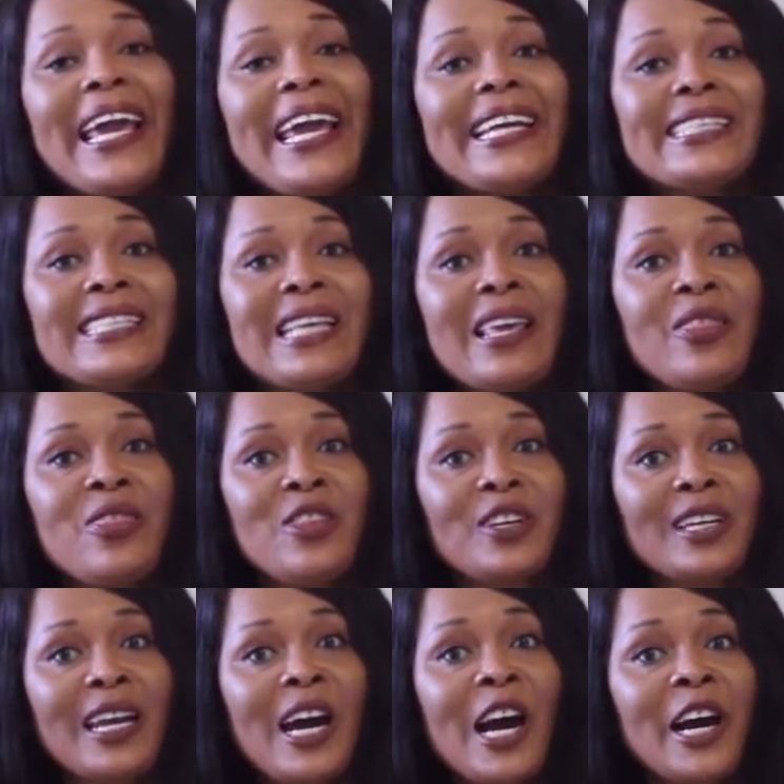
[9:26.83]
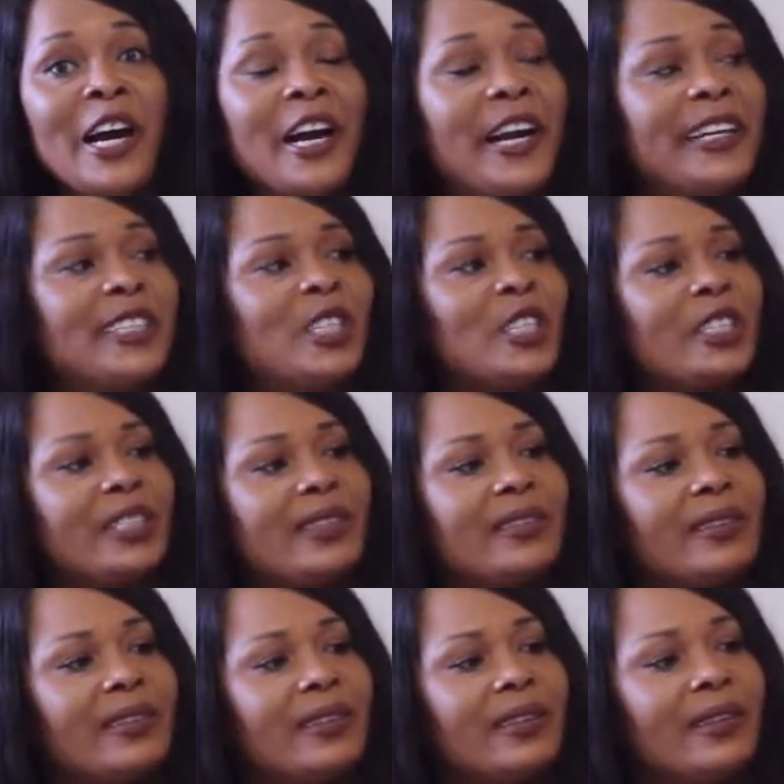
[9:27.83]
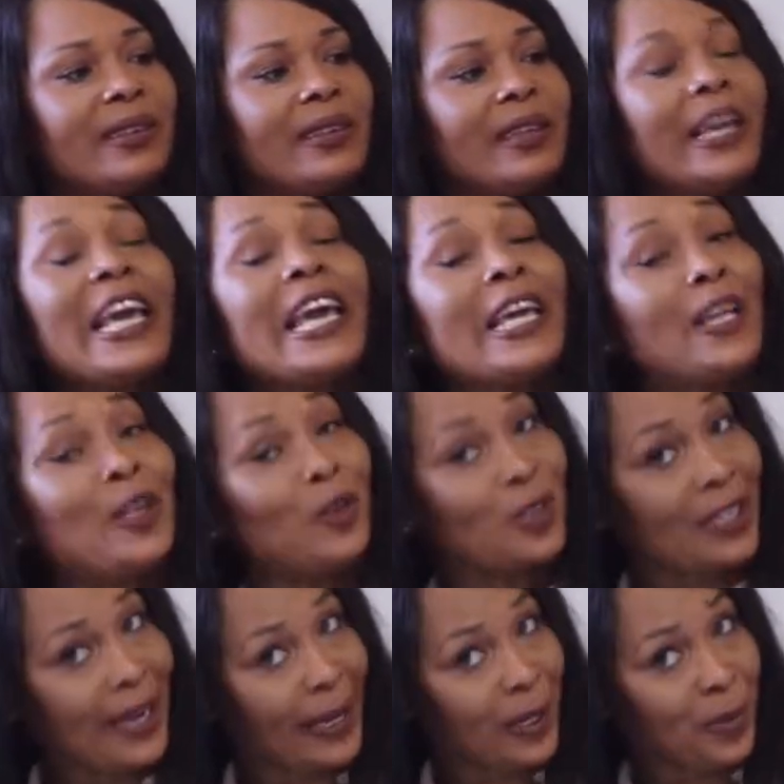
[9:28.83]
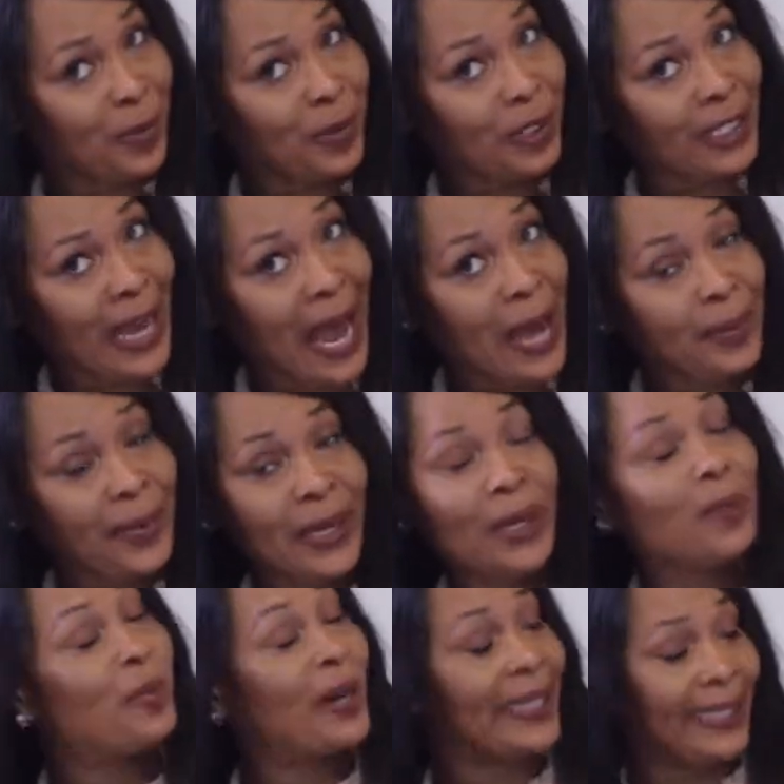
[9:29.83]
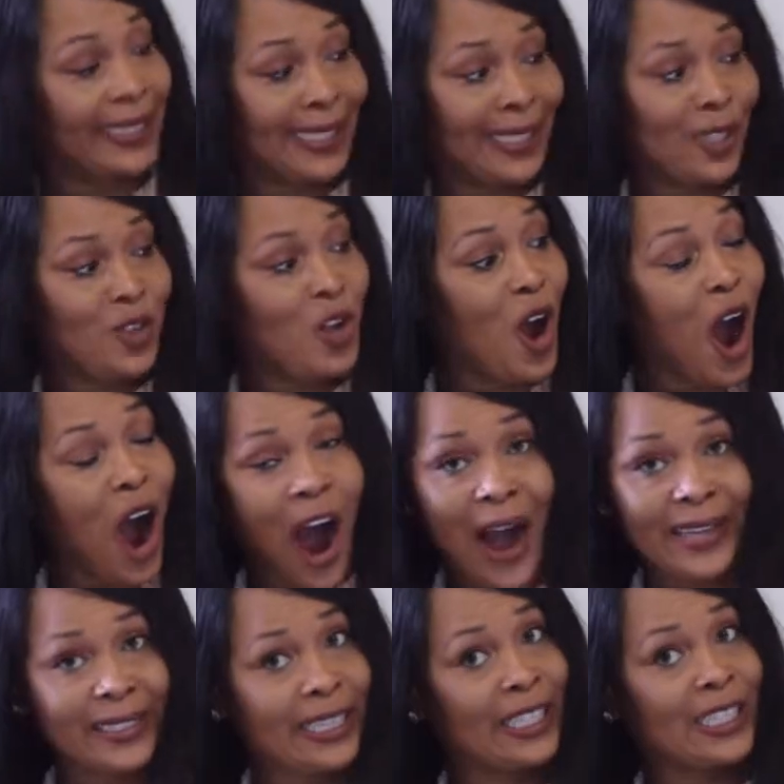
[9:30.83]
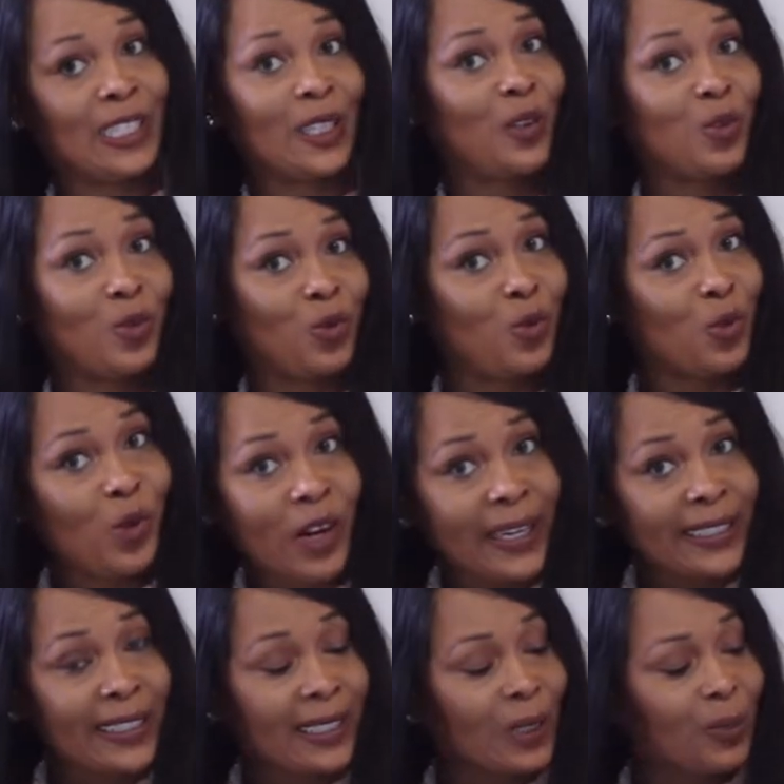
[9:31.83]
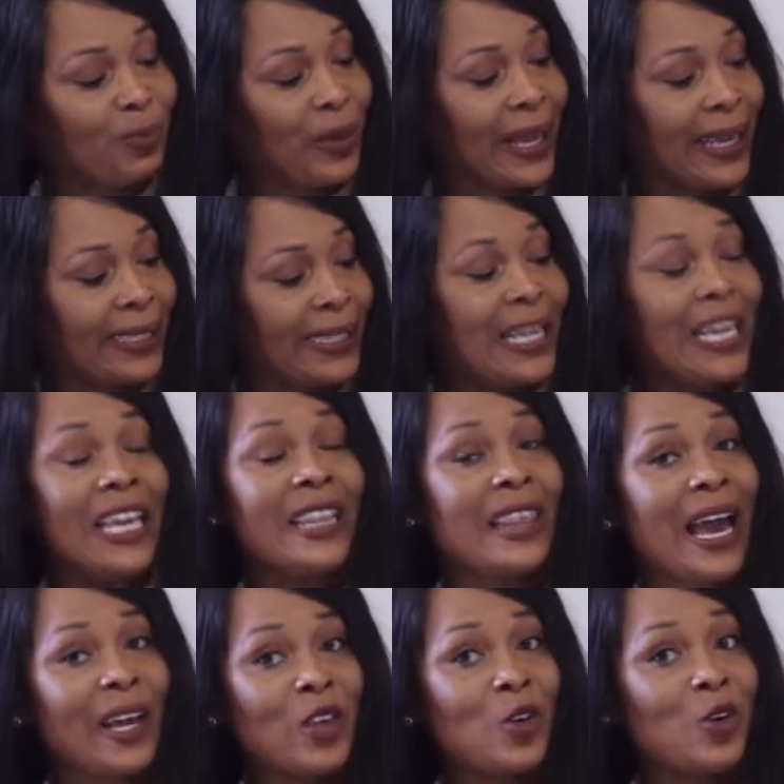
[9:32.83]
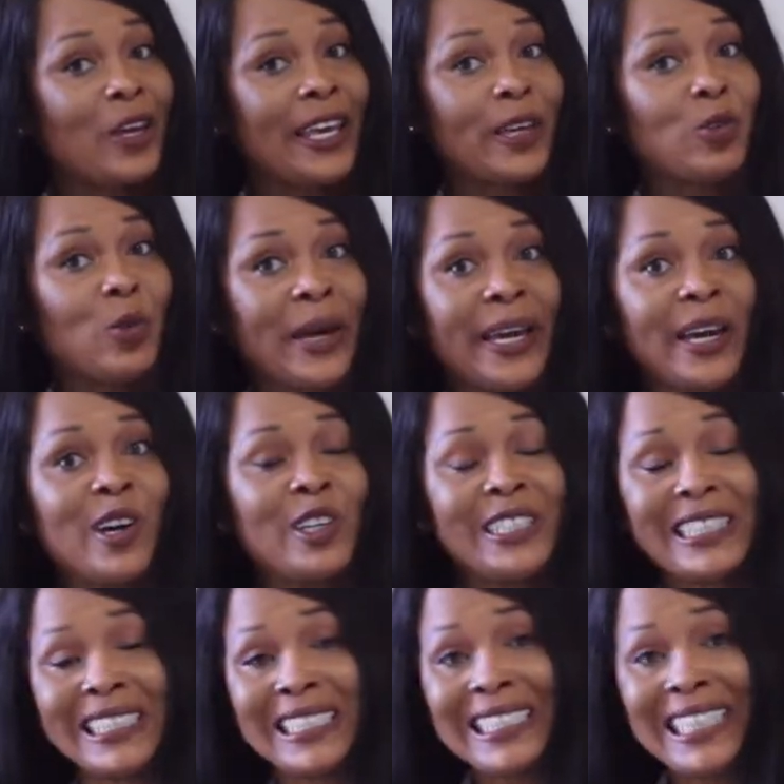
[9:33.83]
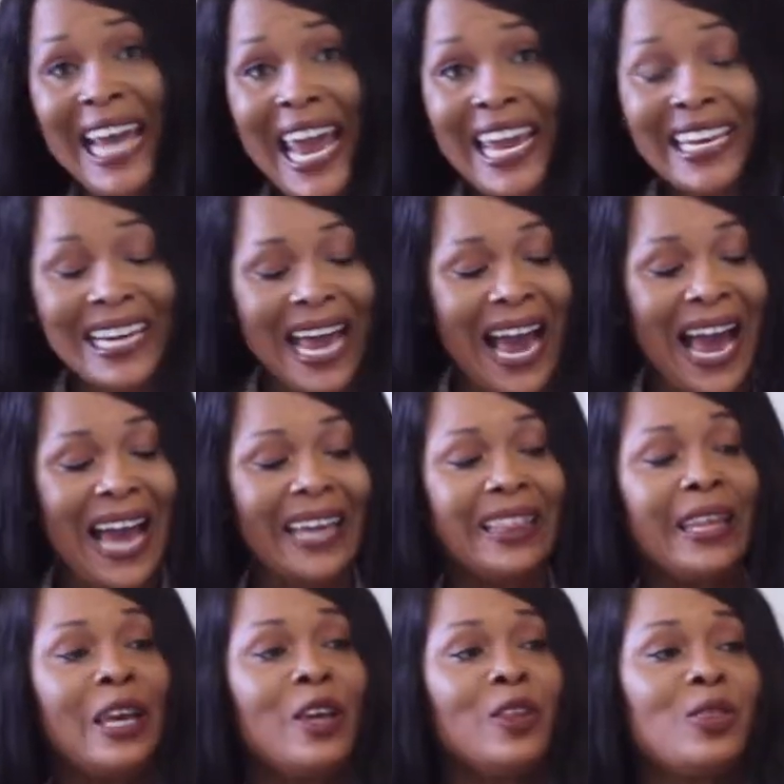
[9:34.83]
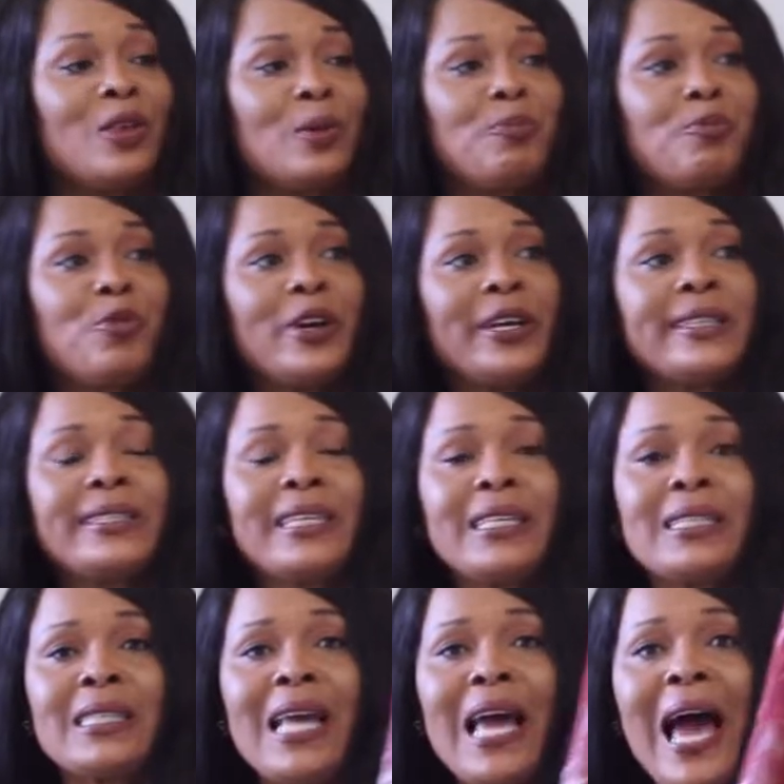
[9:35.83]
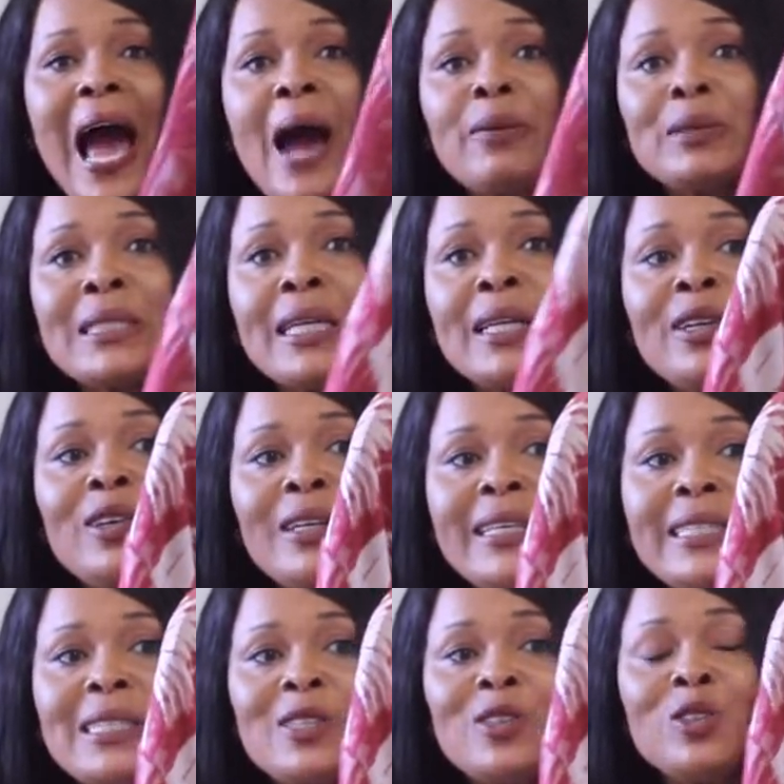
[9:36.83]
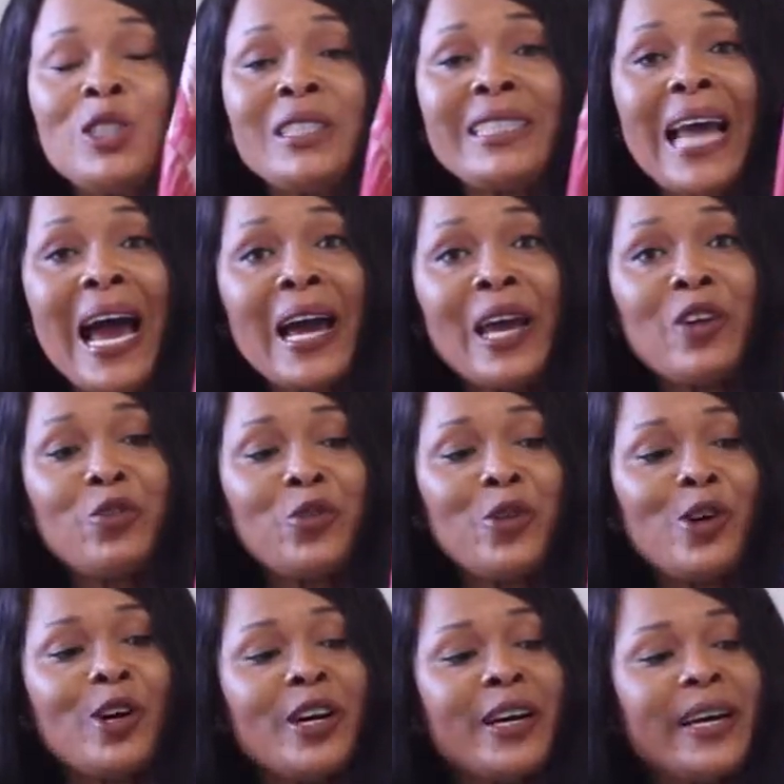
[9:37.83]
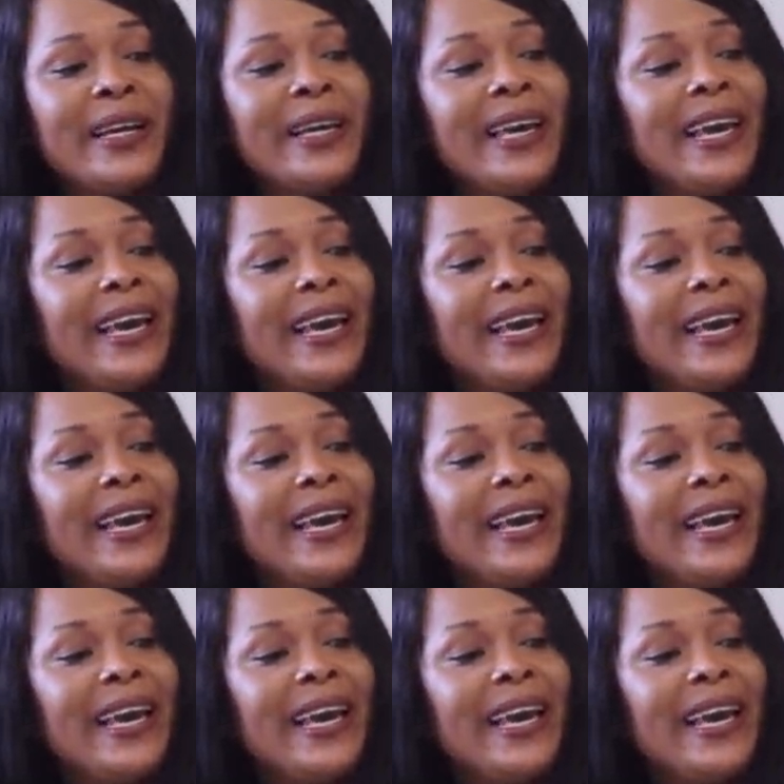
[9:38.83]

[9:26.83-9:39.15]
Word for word: It's in the large. It looks like a pajama, but it's not. It's a gorgeous piece that you can wear on a date night. The print is absolutely to die for.